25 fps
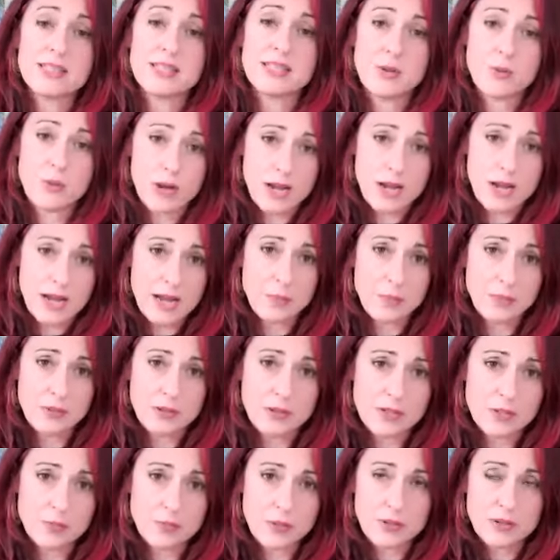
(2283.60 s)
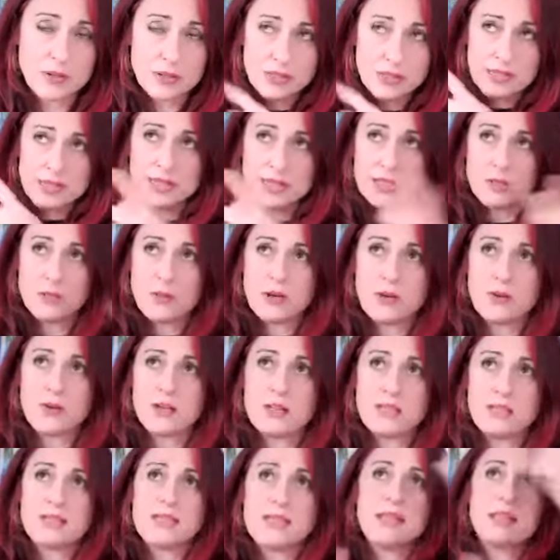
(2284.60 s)
see what happens because this is where
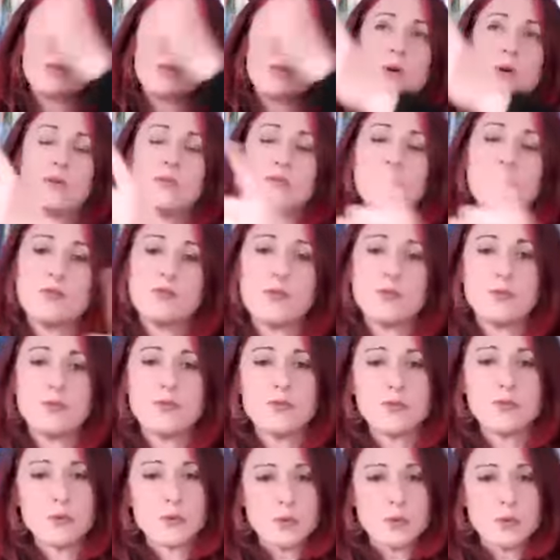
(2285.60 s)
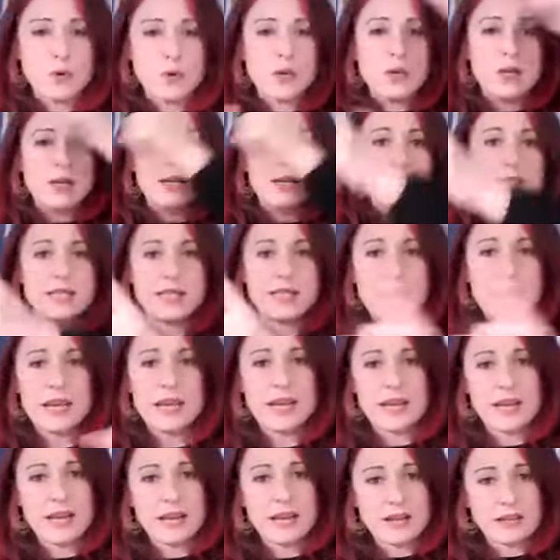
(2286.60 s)
I see the 144
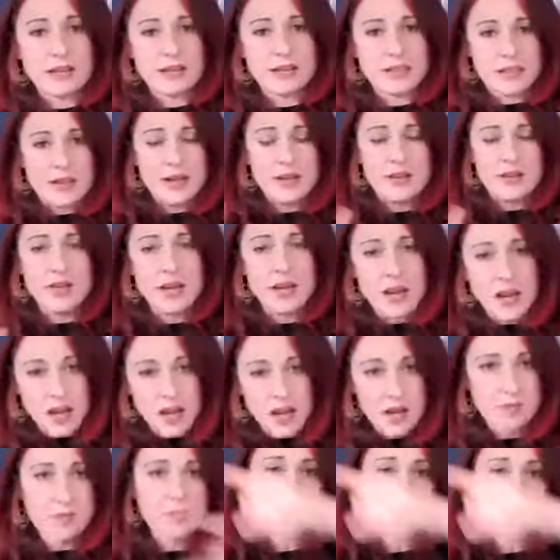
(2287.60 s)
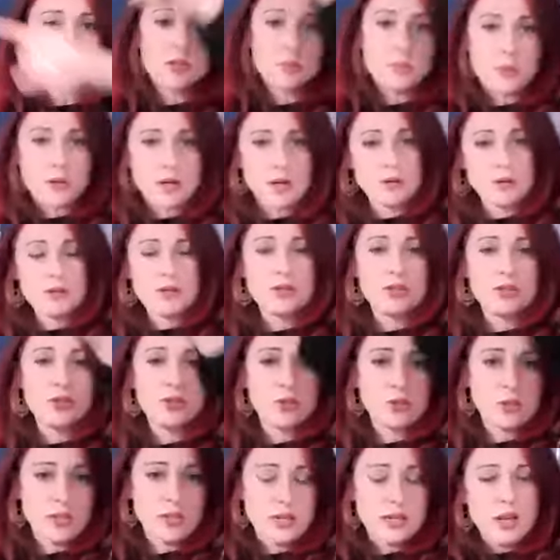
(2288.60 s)
sending us either up the spiral of
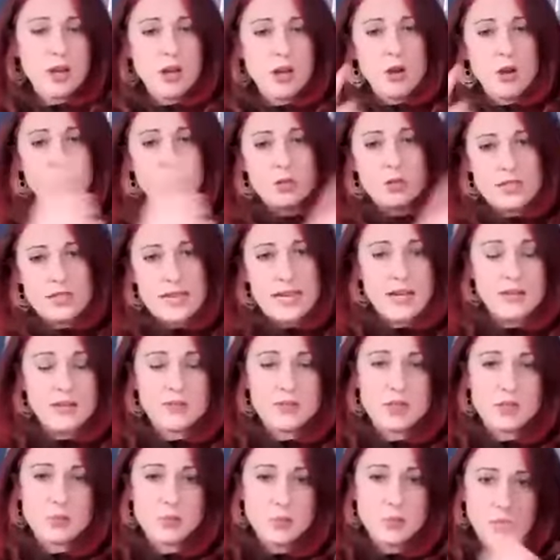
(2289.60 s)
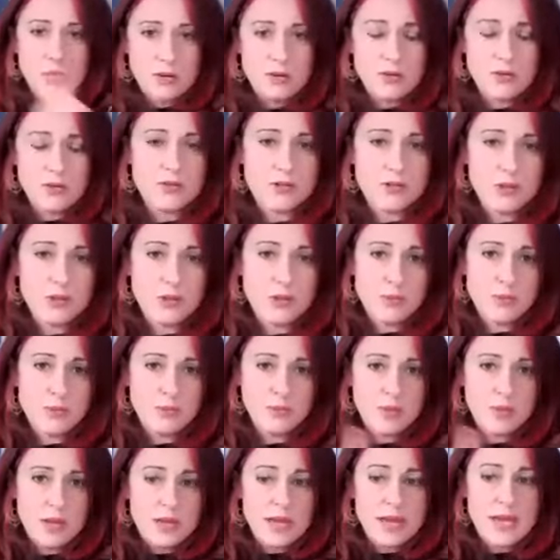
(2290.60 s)
joy or down the spiral of
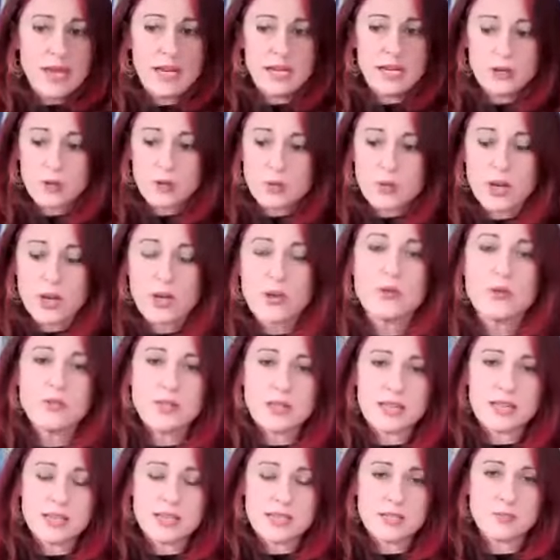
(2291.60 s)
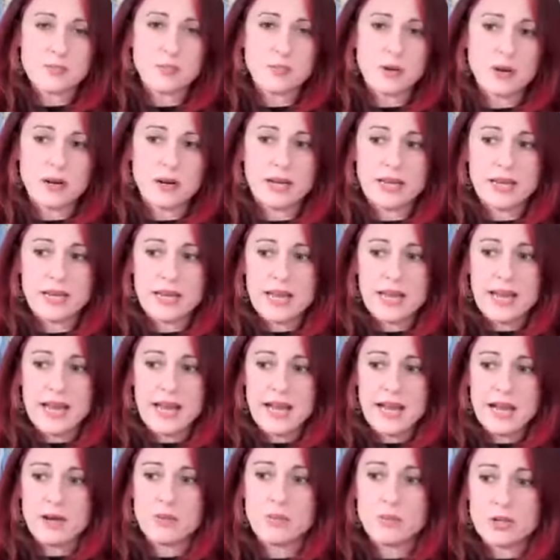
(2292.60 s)
doom. And you'll know this by
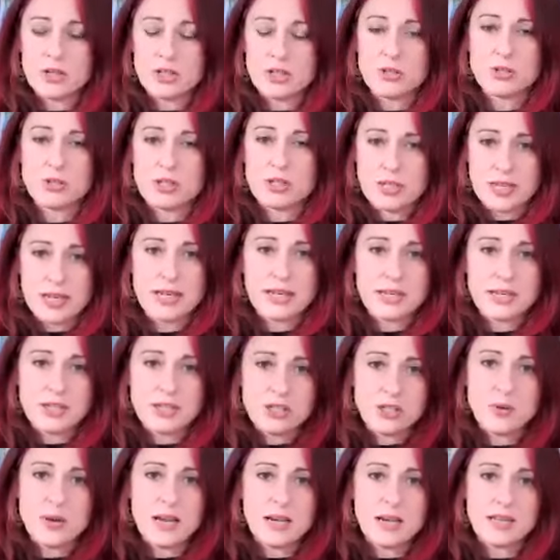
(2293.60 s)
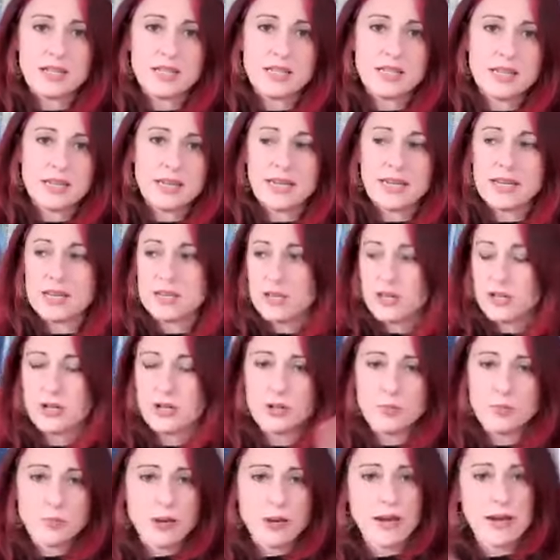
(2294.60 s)
how much you're staying in duality in
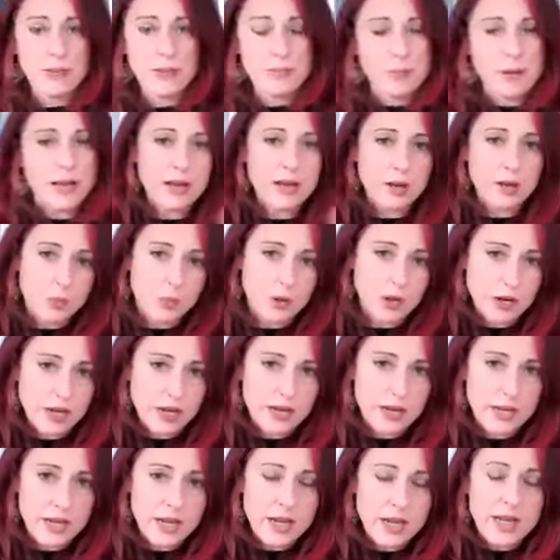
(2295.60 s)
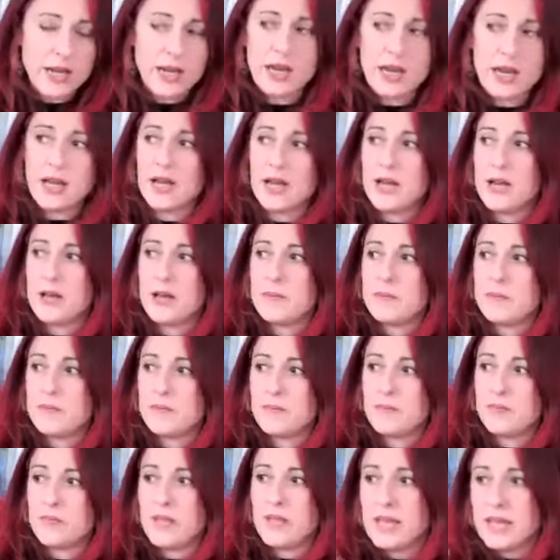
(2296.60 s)
good, bad, black, white,
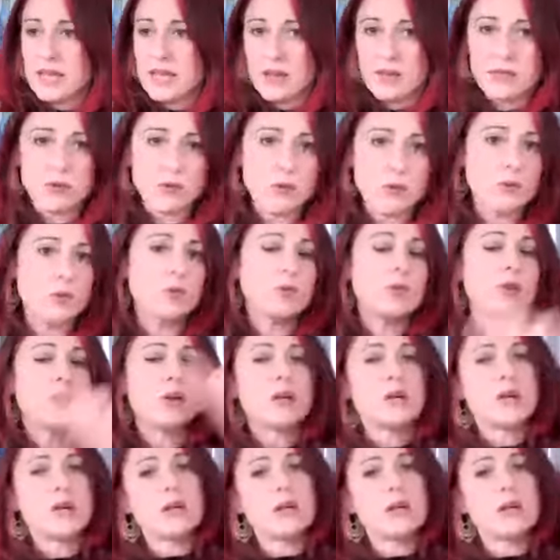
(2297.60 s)
um, evil,